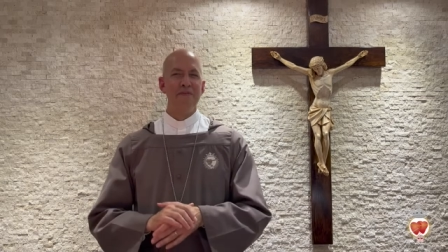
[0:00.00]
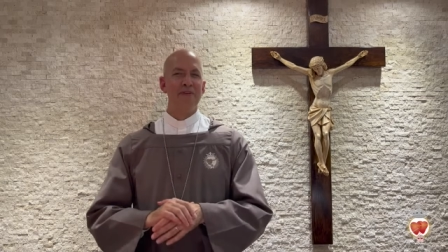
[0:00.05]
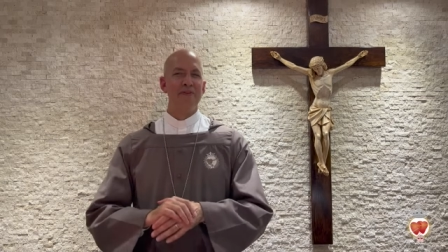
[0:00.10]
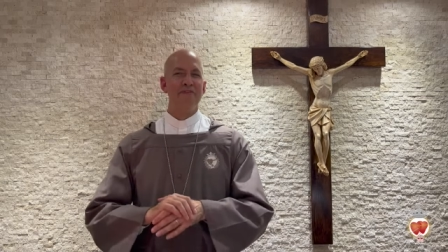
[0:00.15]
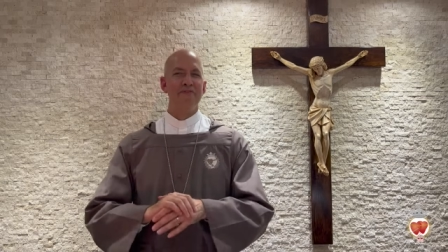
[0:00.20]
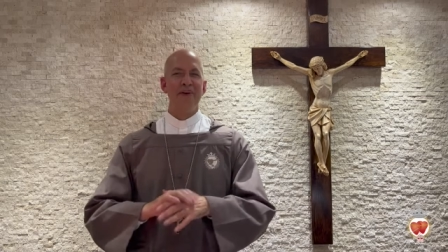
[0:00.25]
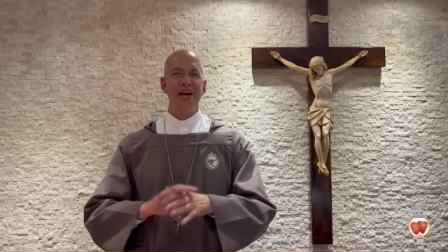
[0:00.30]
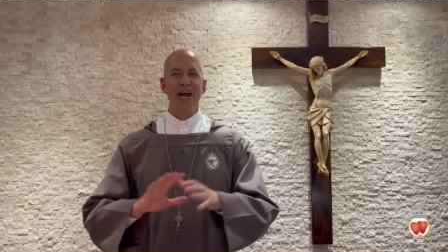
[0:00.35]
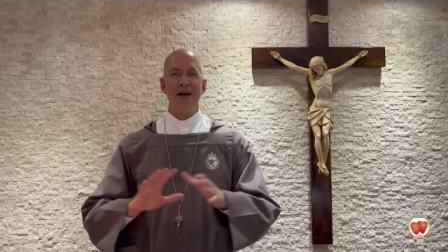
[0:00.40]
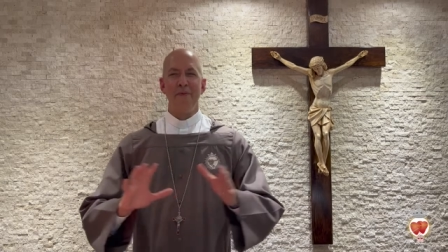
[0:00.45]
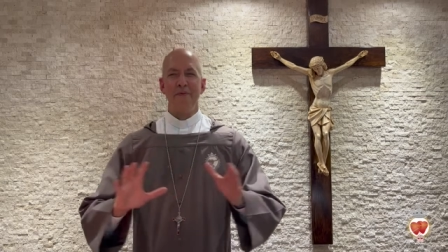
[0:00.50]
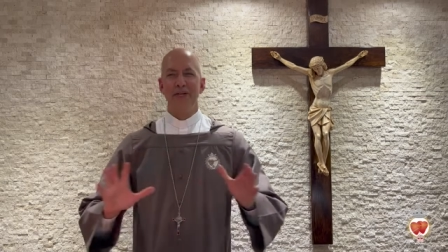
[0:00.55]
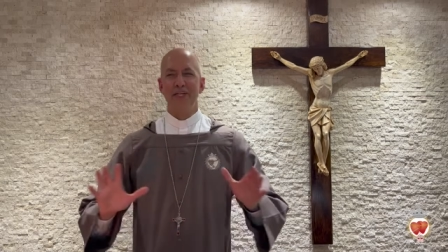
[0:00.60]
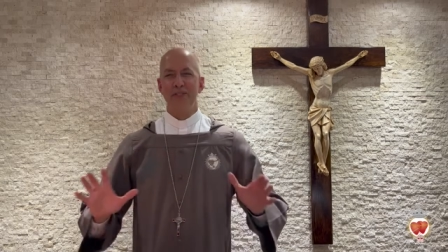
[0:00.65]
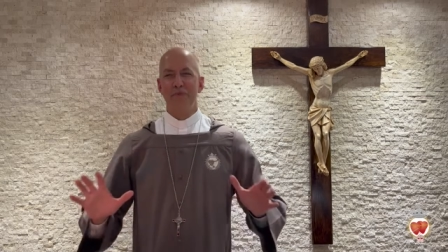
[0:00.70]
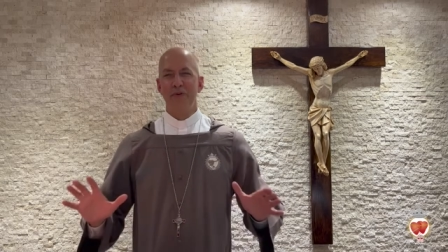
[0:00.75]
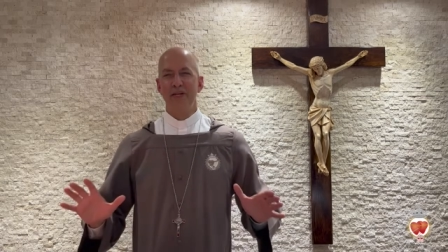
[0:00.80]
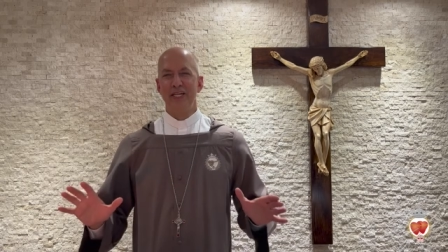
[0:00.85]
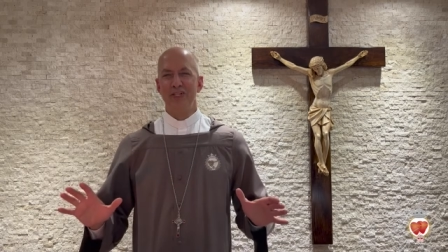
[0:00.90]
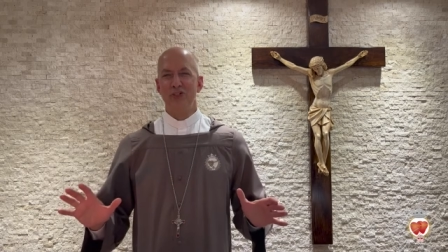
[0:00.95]
families
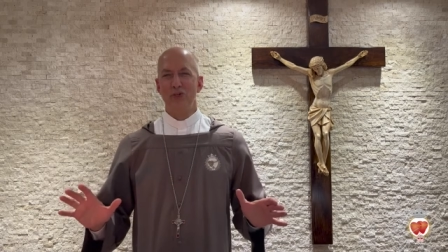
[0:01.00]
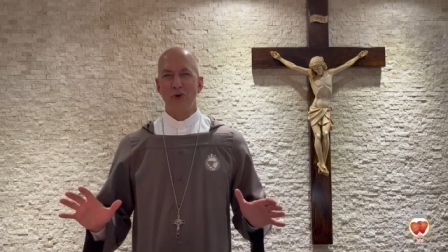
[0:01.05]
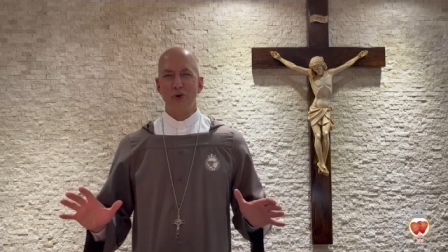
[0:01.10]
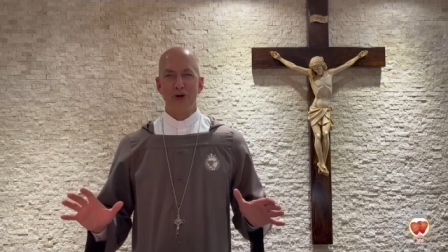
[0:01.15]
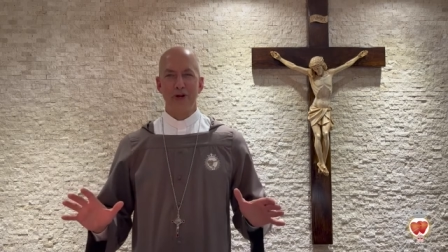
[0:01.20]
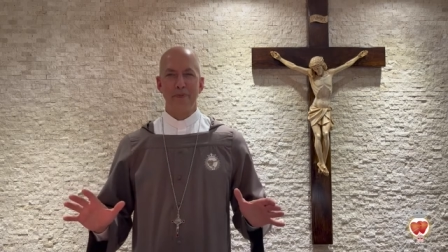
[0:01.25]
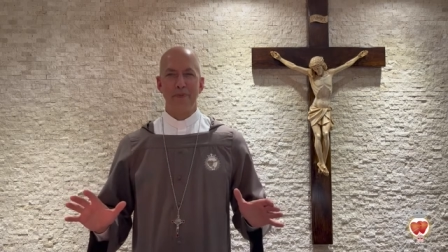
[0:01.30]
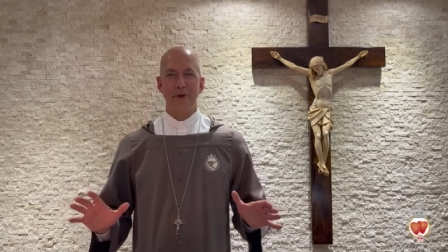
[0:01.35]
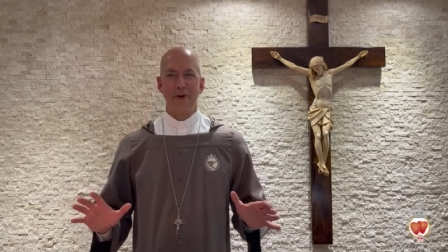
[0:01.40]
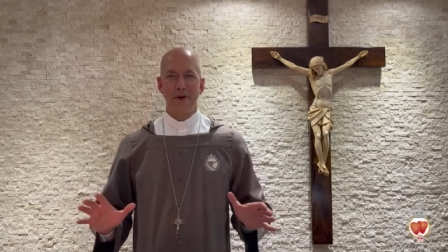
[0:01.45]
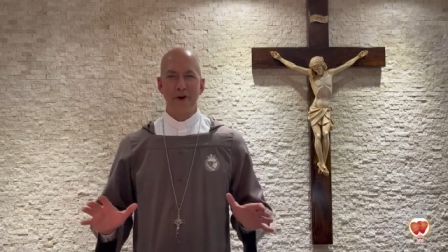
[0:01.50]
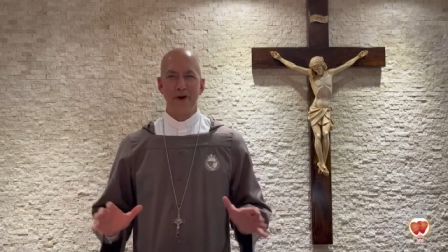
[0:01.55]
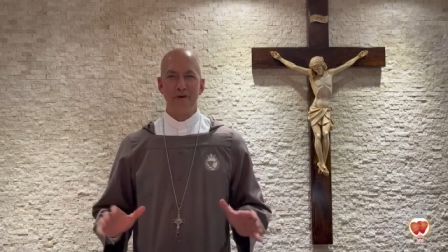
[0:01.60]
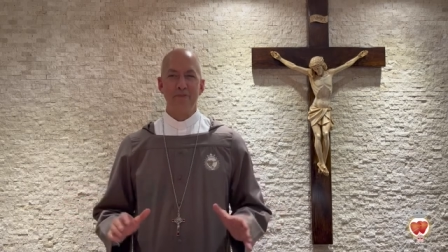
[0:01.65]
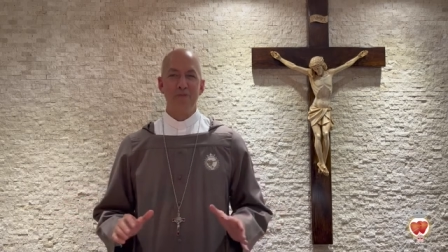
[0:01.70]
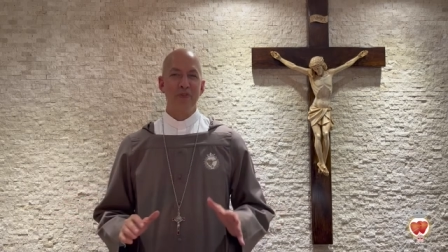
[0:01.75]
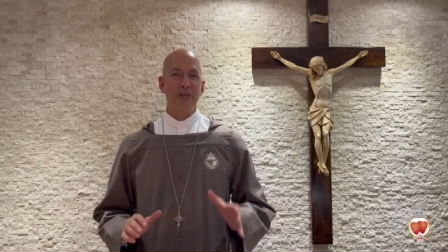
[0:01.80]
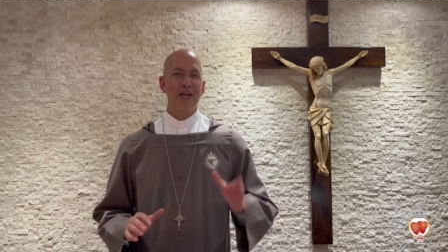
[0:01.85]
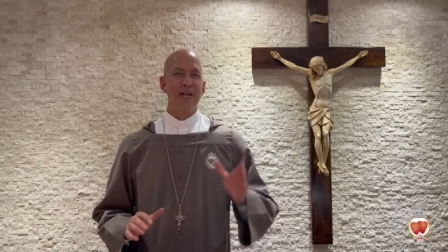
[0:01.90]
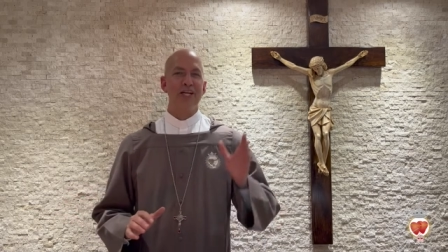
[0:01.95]
being torn
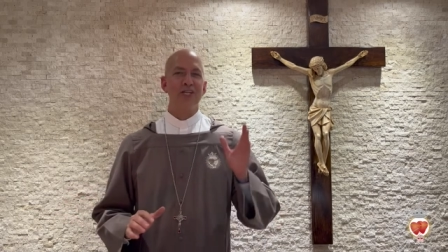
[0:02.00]
apart,